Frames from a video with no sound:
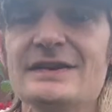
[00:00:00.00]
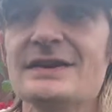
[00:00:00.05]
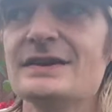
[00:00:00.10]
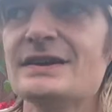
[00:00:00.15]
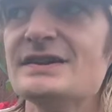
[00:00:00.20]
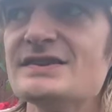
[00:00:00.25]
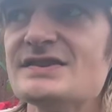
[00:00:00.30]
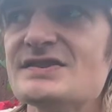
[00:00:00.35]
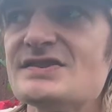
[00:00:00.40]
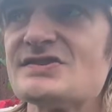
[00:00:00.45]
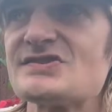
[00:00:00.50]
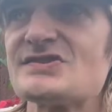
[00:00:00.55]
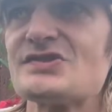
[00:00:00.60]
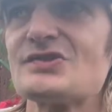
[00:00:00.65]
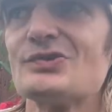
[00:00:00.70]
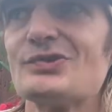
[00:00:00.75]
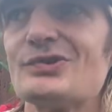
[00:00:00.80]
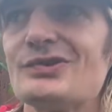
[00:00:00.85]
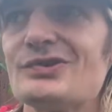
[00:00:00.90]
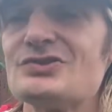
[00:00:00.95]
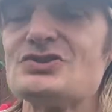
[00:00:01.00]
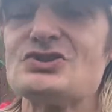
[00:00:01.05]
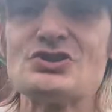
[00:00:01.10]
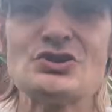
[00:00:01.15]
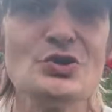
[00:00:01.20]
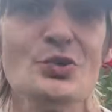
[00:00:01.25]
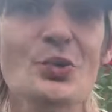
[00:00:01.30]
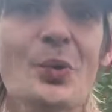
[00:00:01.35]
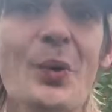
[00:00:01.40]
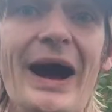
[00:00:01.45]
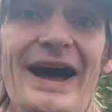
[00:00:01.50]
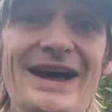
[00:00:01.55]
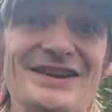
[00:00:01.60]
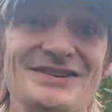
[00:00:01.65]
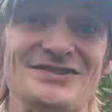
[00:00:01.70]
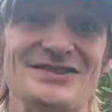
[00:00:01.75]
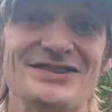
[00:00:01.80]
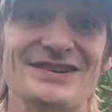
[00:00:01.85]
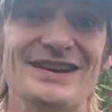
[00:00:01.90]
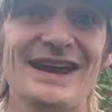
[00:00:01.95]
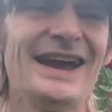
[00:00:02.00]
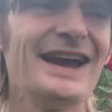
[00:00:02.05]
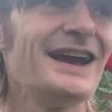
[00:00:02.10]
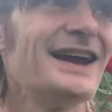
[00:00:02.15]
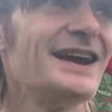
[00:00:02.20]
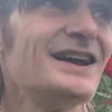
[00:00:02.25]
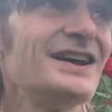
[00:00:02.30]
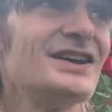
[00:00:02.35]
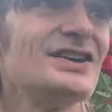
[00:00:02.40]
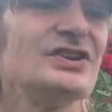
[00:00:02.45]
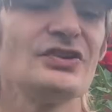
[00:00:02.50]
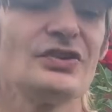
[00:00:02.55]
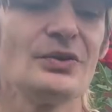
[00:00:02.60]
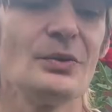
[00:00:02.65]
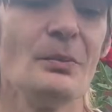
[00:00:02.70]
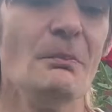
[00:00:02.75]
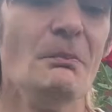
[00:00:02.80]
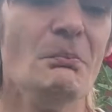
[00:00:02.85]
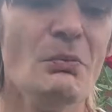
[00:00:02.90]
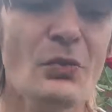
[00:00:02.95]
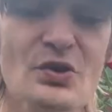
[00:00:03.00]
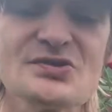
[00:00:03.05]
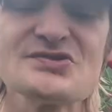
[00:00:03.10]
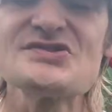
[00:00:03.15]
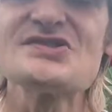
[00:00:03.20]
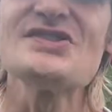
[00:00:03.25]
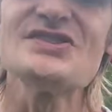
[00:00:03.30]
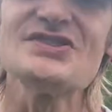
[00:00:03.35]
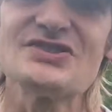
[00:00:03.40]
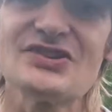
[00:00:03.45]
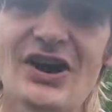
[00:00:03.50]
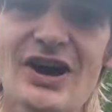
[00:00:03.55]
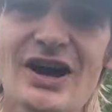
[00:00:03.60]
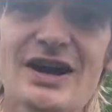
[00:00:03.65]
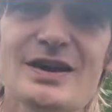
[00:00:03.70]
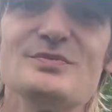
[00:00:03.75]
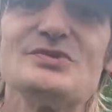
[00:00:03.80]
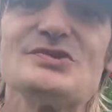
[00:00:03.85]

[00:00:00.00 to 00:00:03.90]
it is too wet, and most of the time